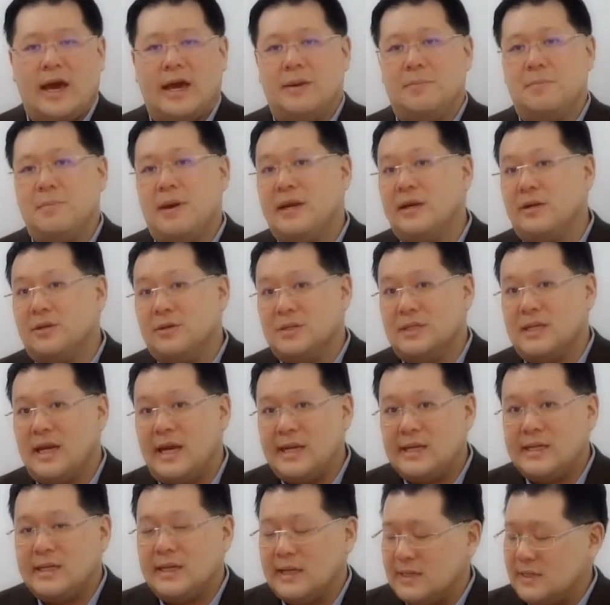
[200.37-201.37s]
medical
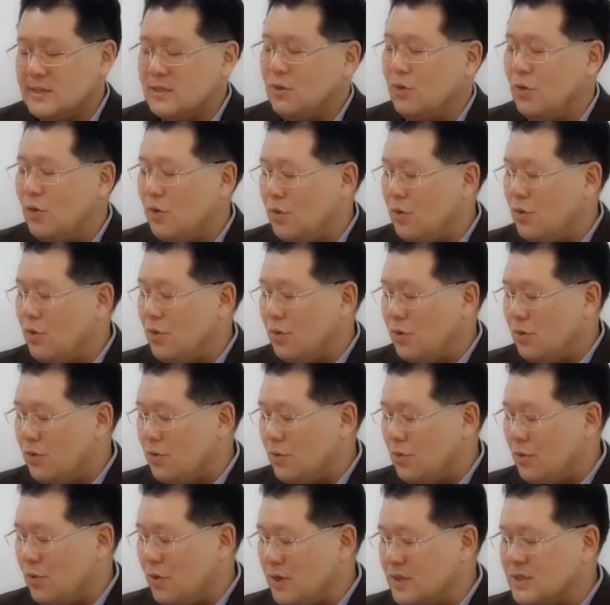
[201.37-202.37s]
scientist
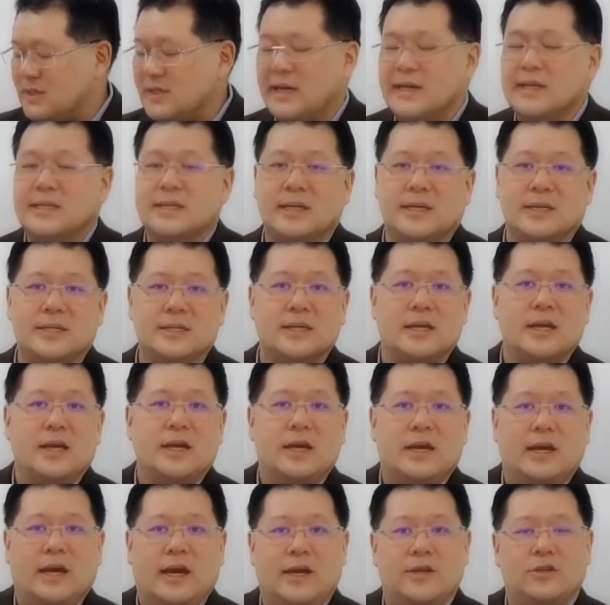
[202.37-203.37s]
or a scientist
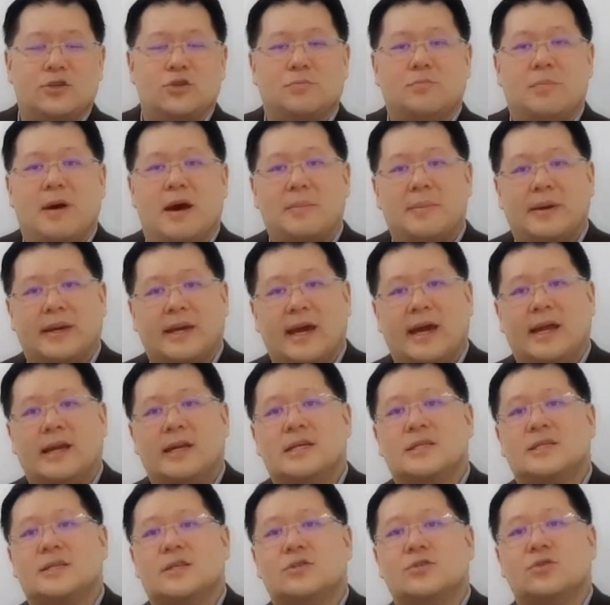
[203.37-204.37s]
into
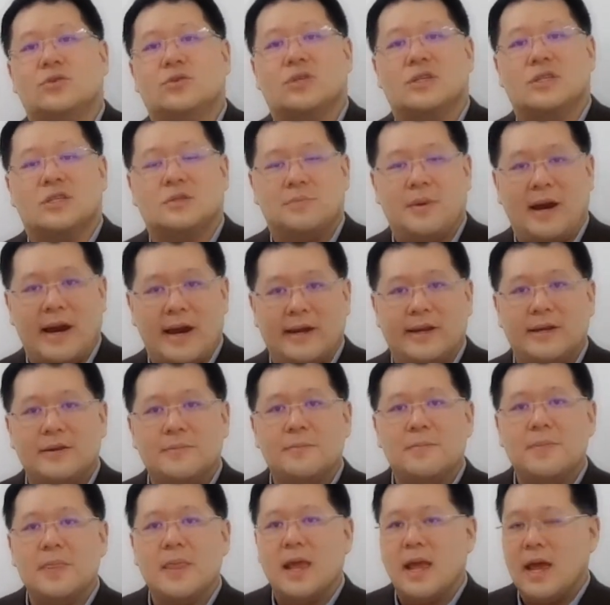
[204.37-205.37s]
biomechanics into the
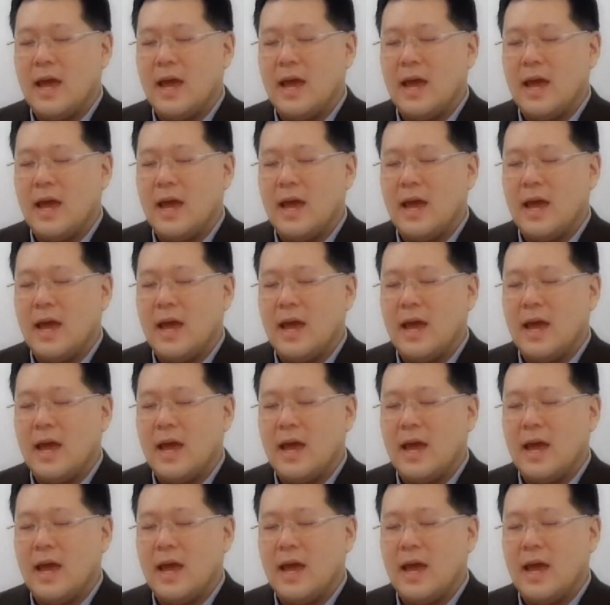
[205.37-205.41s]
spine.